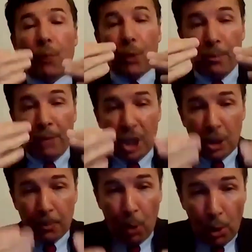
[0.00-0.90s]
From
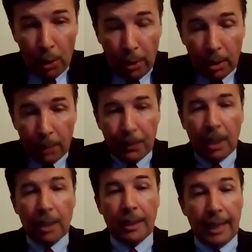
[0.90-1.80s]
this point,
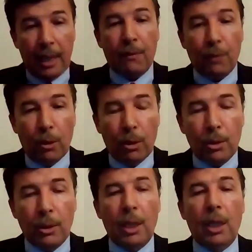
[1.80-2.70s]

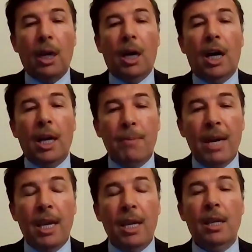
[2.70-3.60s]
therefore, I
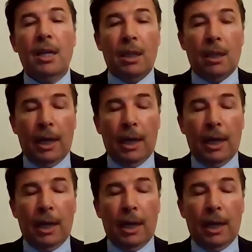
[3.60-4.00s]
may